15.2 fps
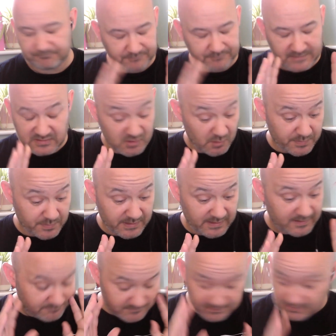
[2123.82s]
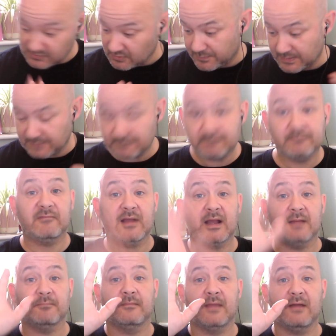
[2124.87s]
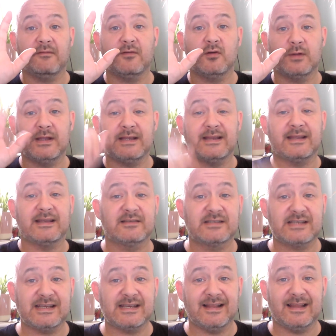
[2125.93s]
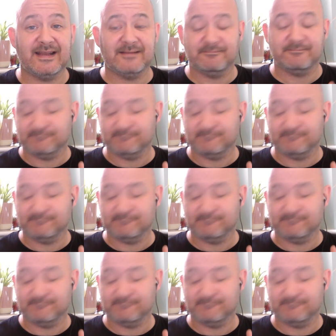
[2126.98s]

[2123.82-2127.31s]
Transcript: Stop it. Right, have a good week. See you later.